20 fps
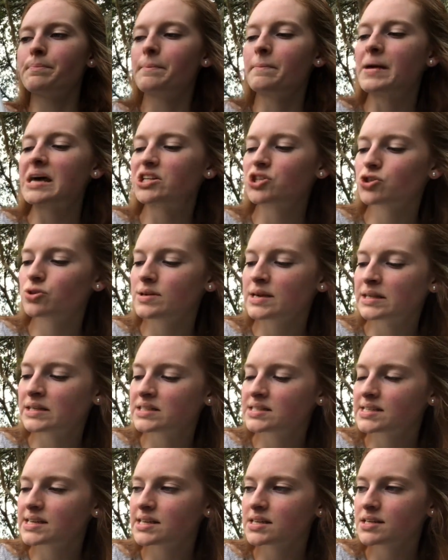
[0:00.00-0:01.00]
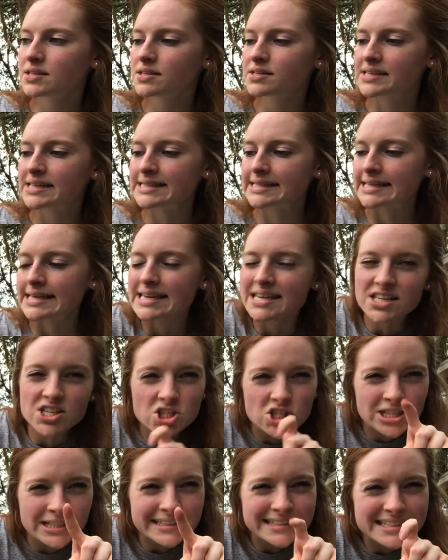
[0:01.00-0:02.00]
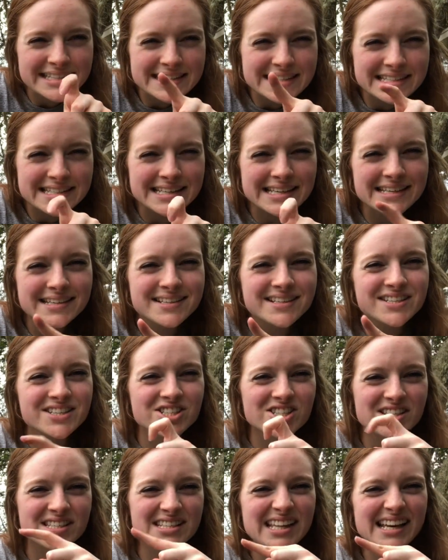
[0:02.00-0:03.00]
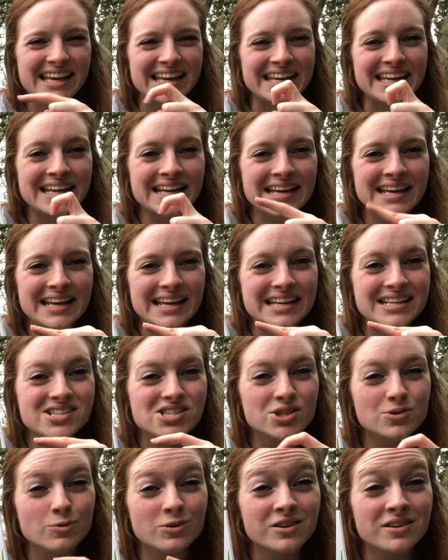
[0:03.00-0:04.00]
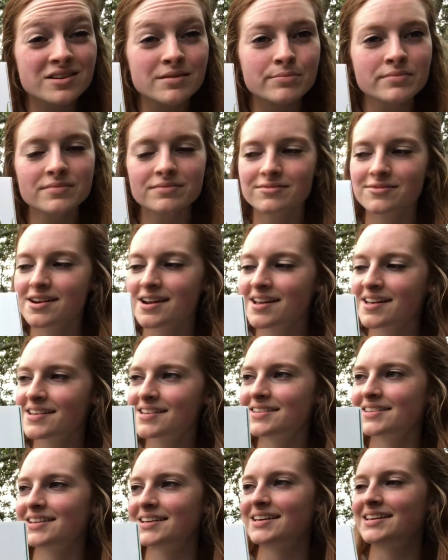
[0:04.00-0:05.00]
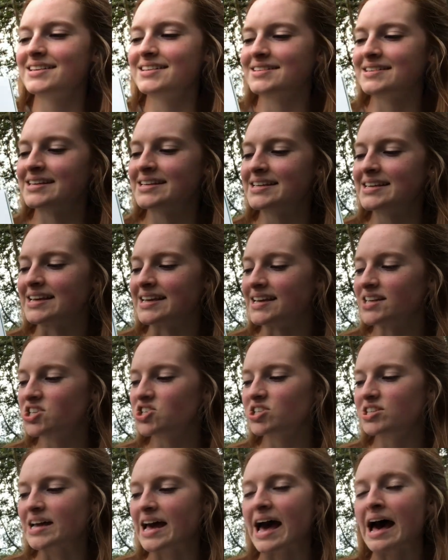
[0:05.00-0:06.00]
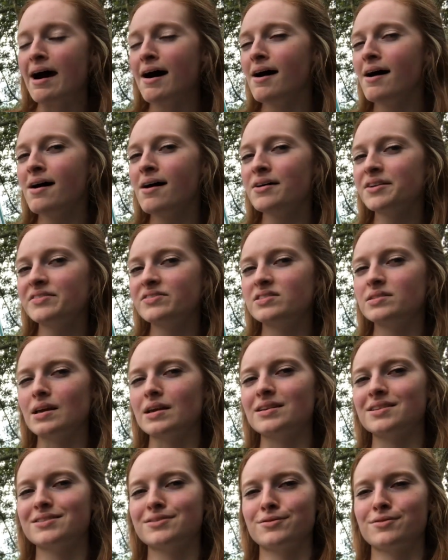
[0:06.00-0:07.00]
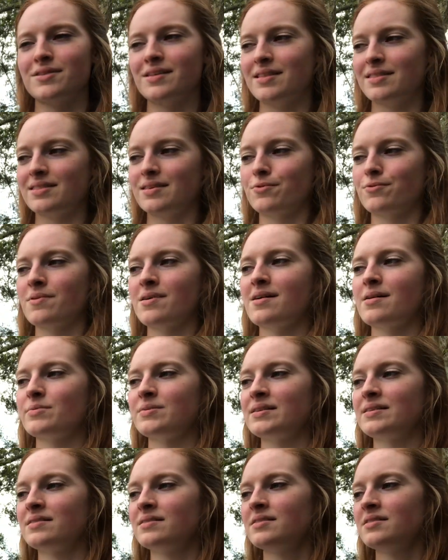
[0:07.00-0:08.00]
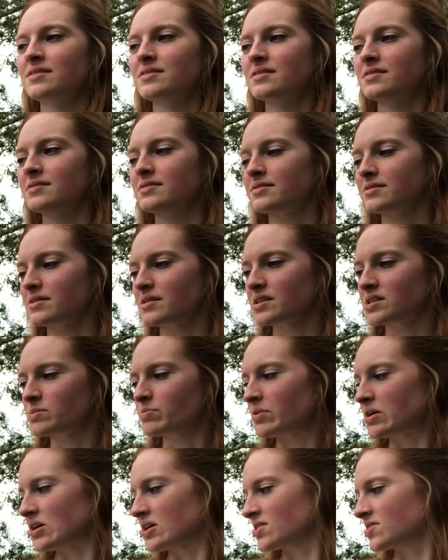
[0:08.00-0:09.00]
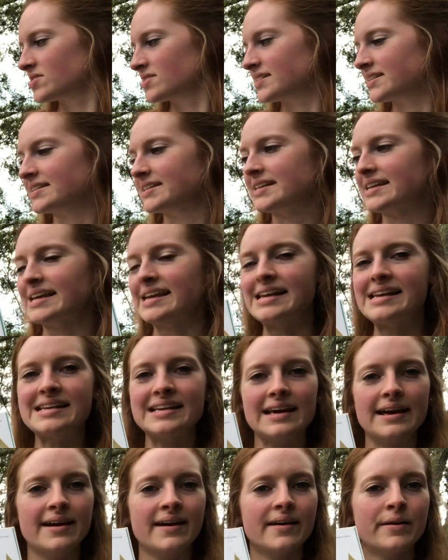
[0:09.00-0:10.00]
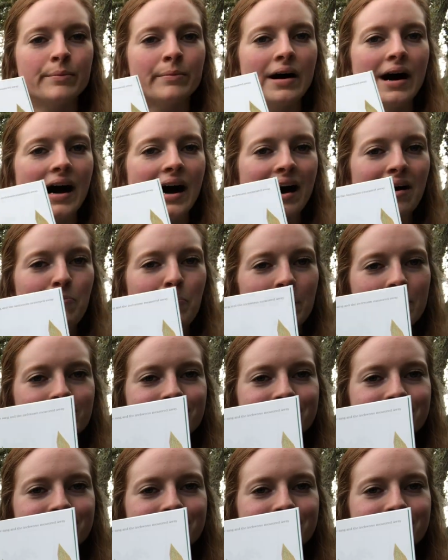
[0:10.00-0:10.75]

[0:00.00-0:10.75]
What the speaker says: measuring skills, his inching skills, just like any inchworm, right? He inched out of sight so that the robin, or this bird, didn't eat him up.